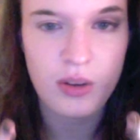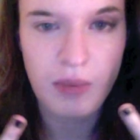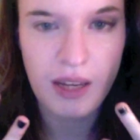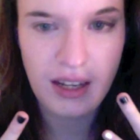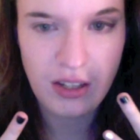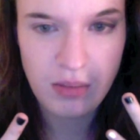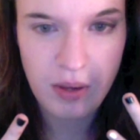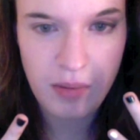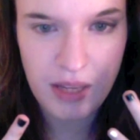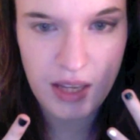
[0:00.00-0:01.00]
my nails
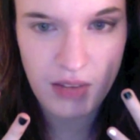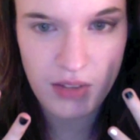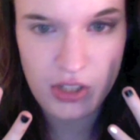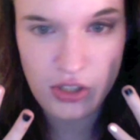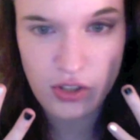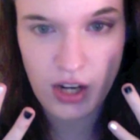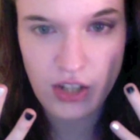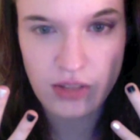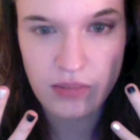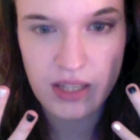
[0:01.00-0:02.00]
might be kind of a
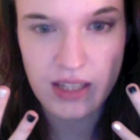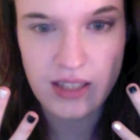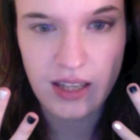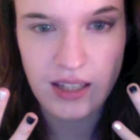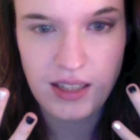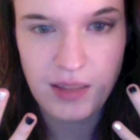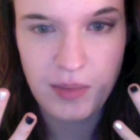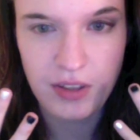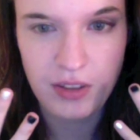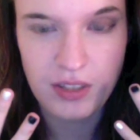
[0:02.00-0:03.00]
distraction because I did them
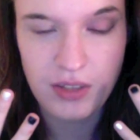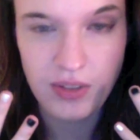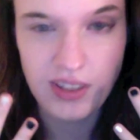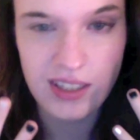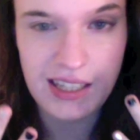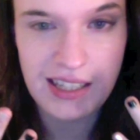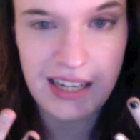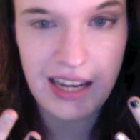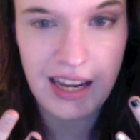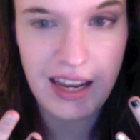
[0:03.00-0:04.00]
a little differently
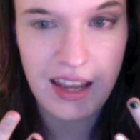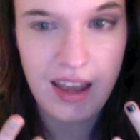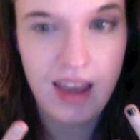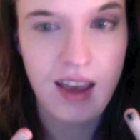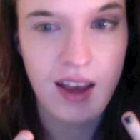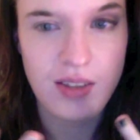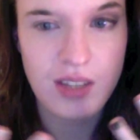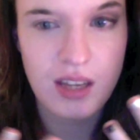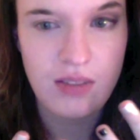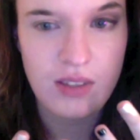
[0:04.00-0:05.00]
today. I was
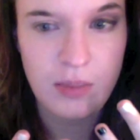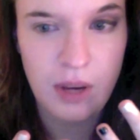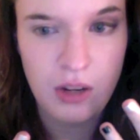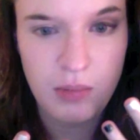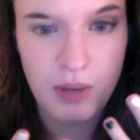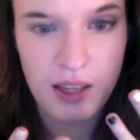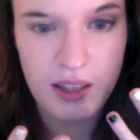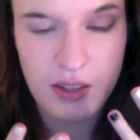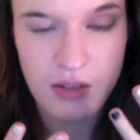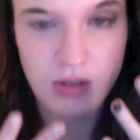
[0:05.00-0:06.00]
kind of inspired by
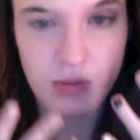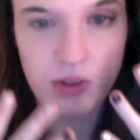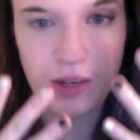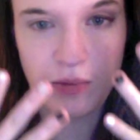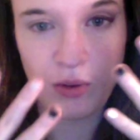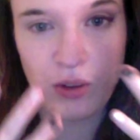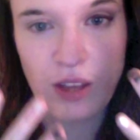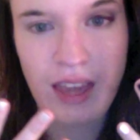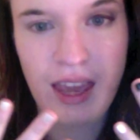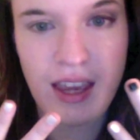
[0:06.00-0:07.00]
the YouTuber named Olga
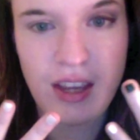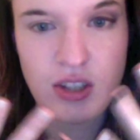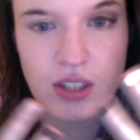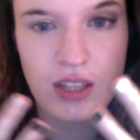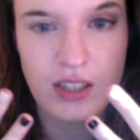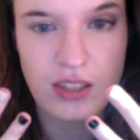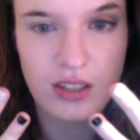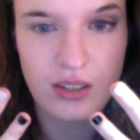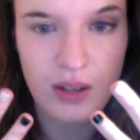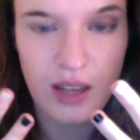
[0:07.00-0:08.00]
K because she likes
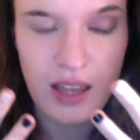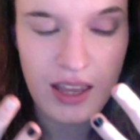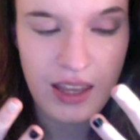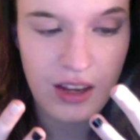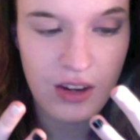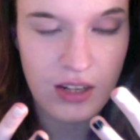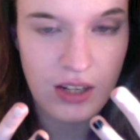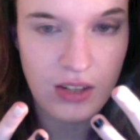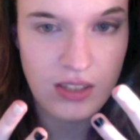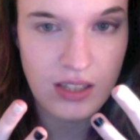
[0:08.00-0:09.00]
to get her
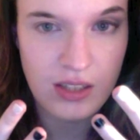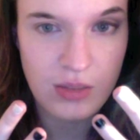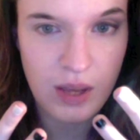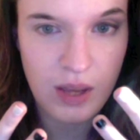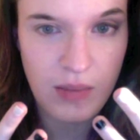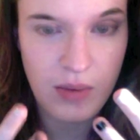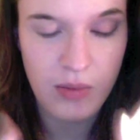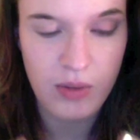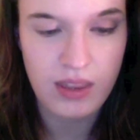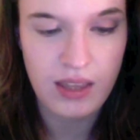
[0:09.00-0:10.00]
nails done this way, but
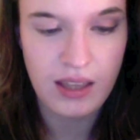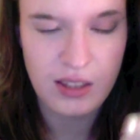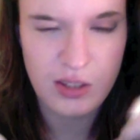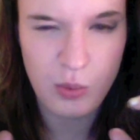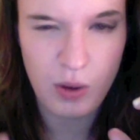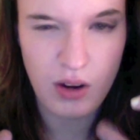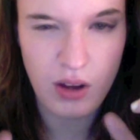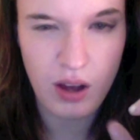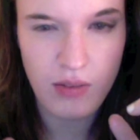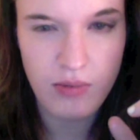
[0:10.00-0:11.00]
with like the squared
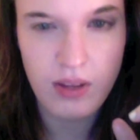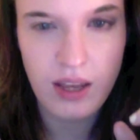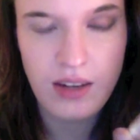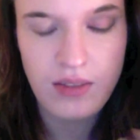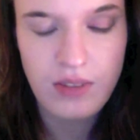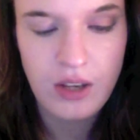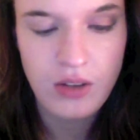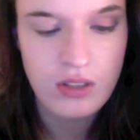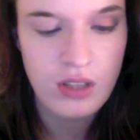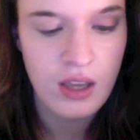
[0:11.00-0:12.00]
off kind of
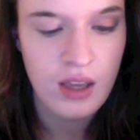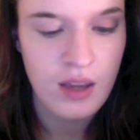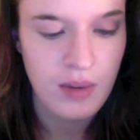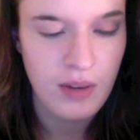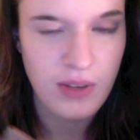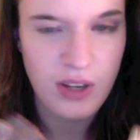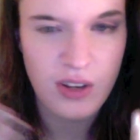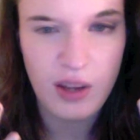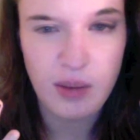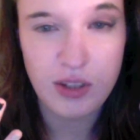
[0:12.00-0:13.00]
nails. But I figured
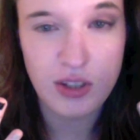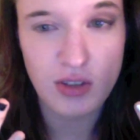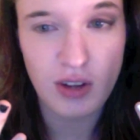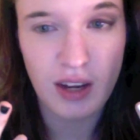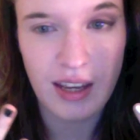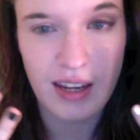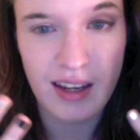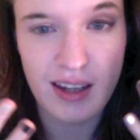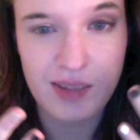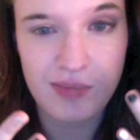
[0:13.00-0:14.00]
I would just try it
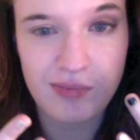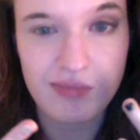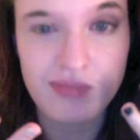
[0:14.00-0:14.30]
um,